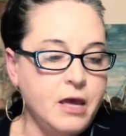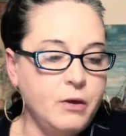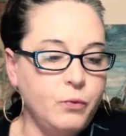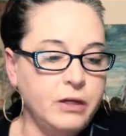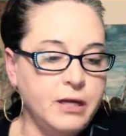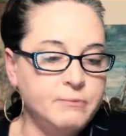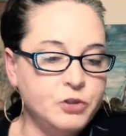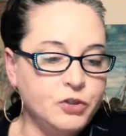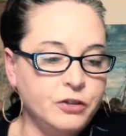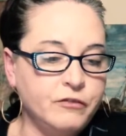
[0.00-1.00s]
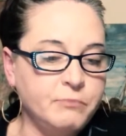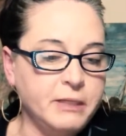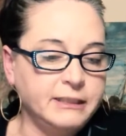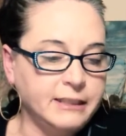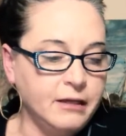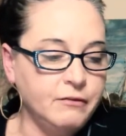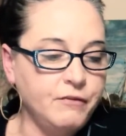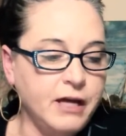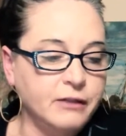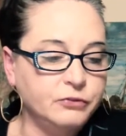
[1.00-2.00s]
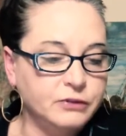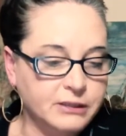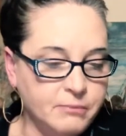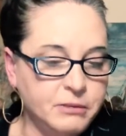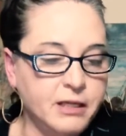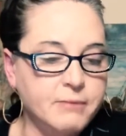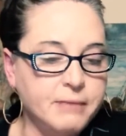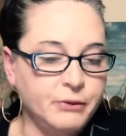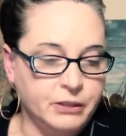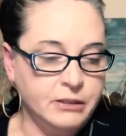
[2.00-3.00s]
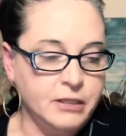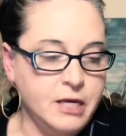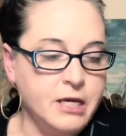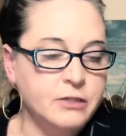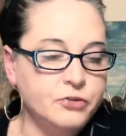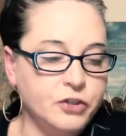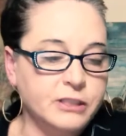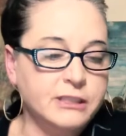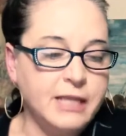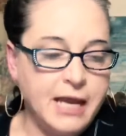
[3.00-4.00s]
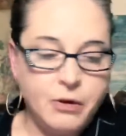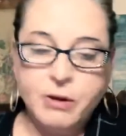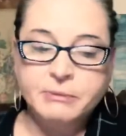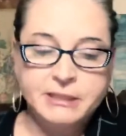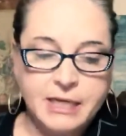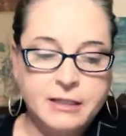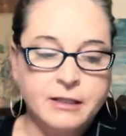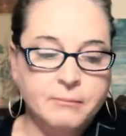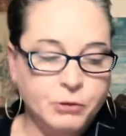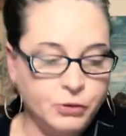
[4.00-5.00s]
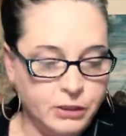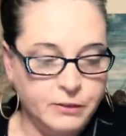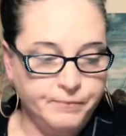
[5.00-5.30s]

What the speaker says: When I'm sure of myself, I'll do something about it. Just now I'm standing put.